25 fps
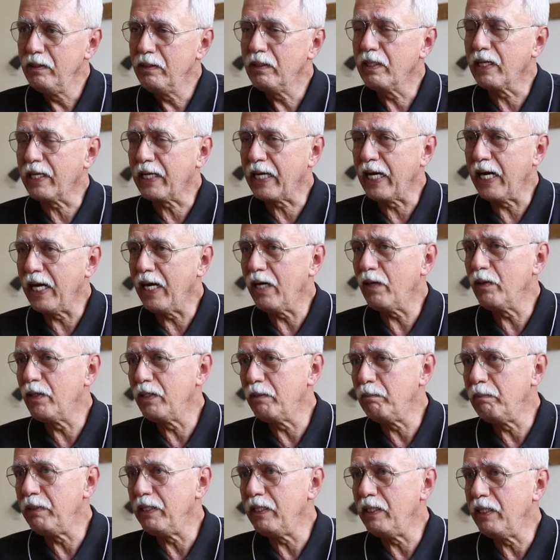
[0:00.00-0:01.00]
The cow
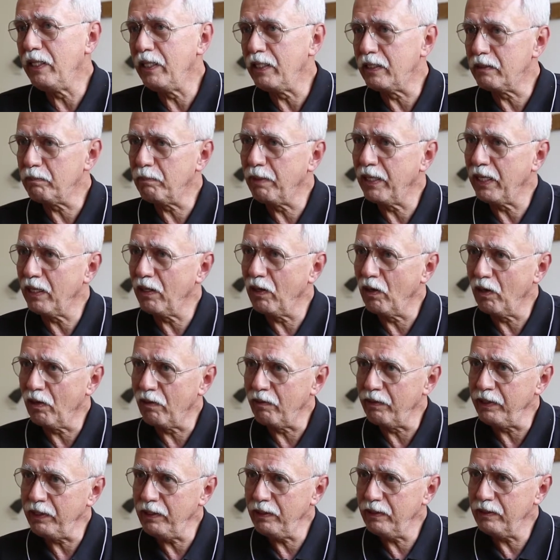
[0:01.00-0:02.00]
had been hit by a
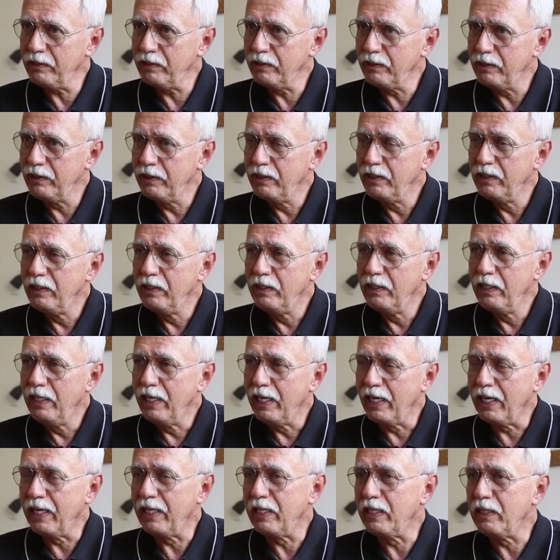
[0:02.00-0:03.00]
lorry
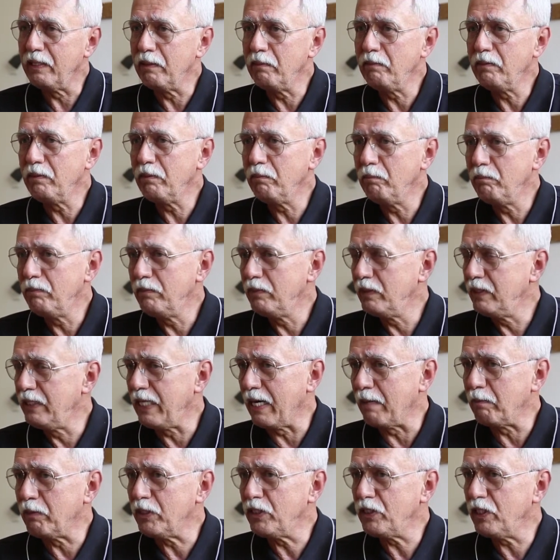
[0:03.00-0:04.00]
and had
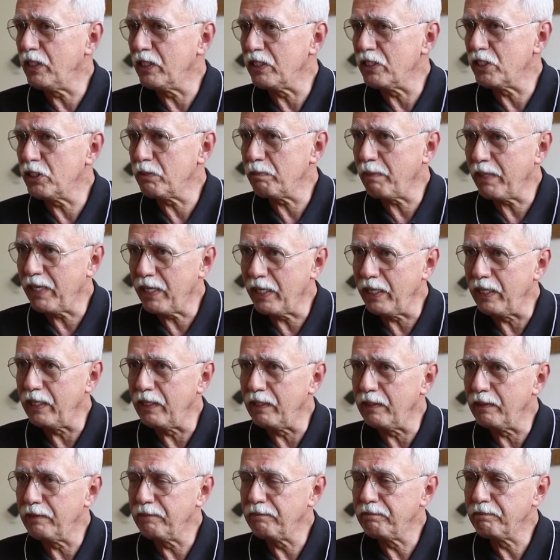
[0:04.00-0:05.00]
damaged her
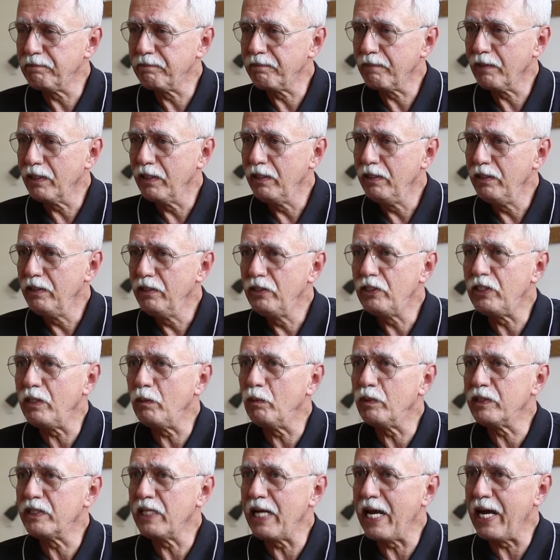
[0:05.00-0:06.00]
spine. She
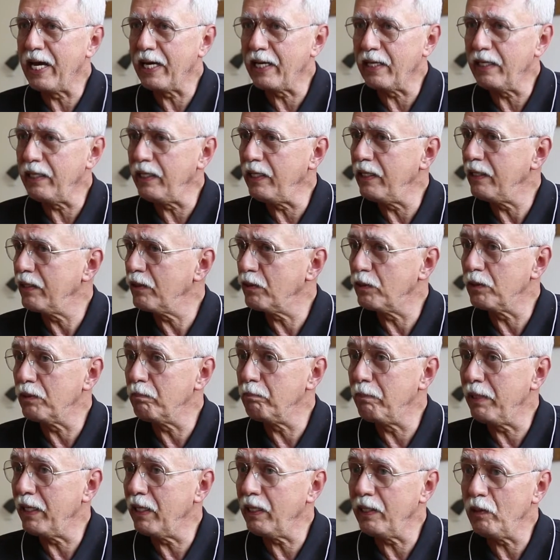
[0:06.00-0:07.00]
was in agony and could
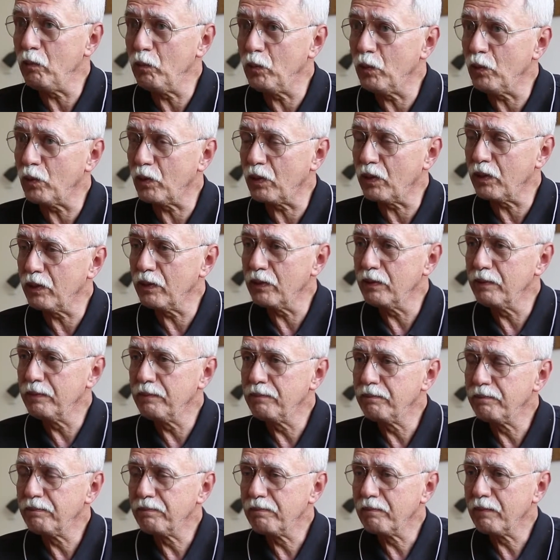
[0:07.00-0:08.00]
barely walk.
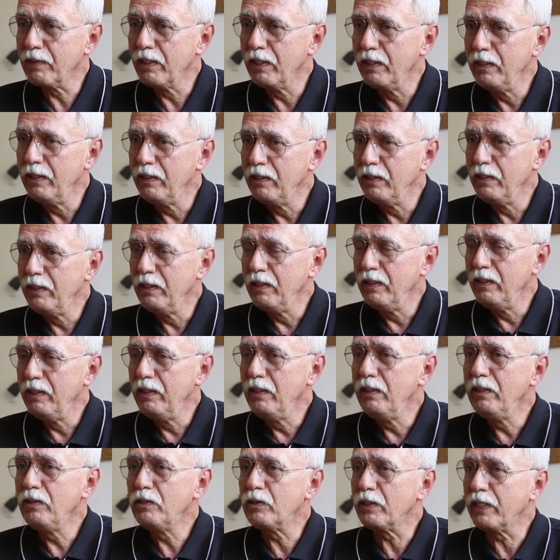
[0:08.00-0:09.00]

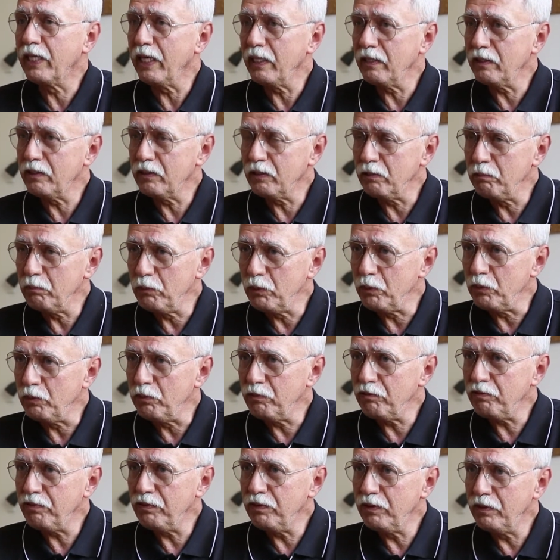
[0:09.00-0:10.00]
To get her to
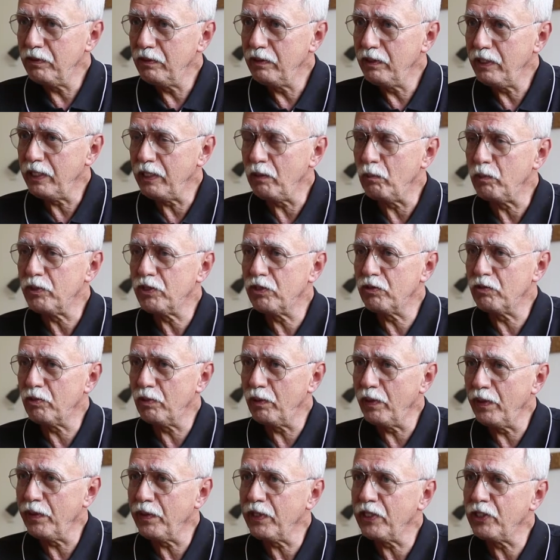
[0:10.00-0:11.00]
move, he was
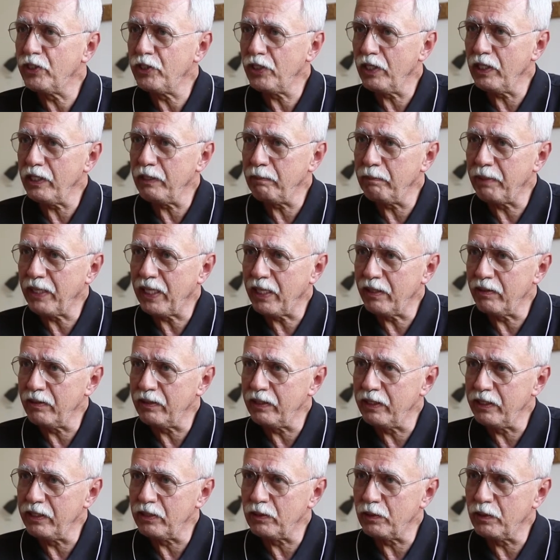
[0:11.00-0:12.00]
throwing chili powder
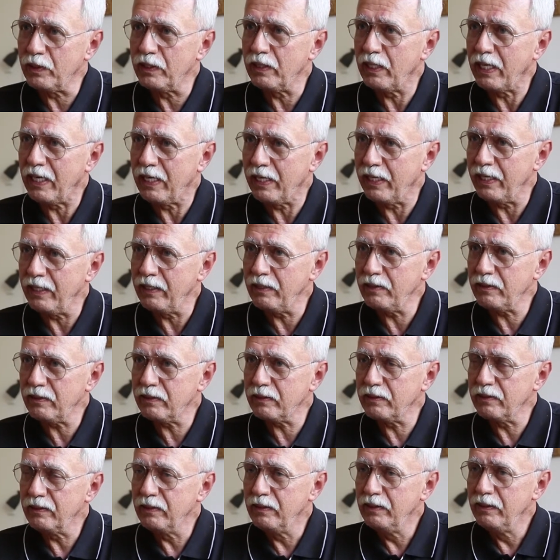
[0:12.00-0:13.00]
into her
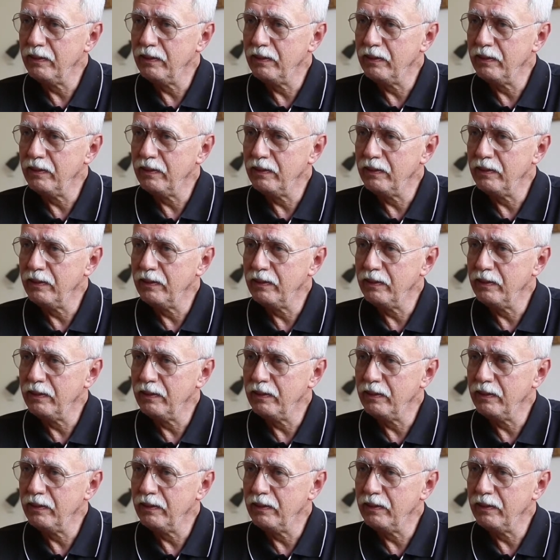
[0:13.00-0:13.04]
eyes